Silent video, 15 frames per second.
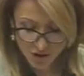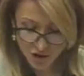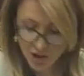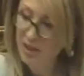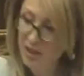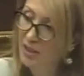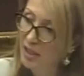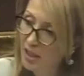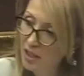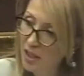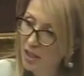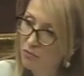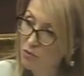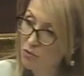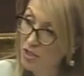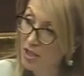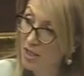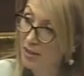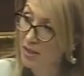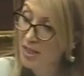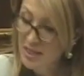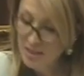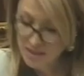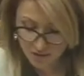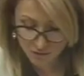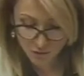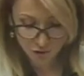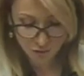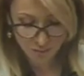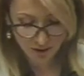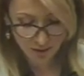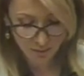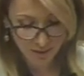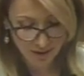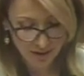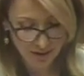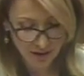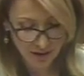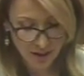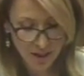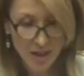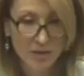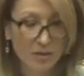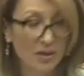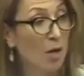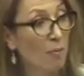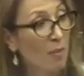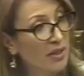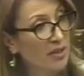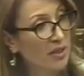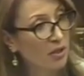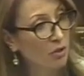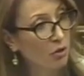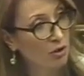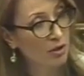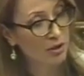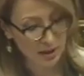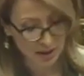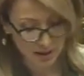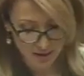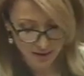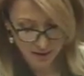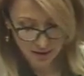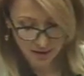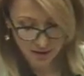We will be communicating that information in an effective manner to the parliament and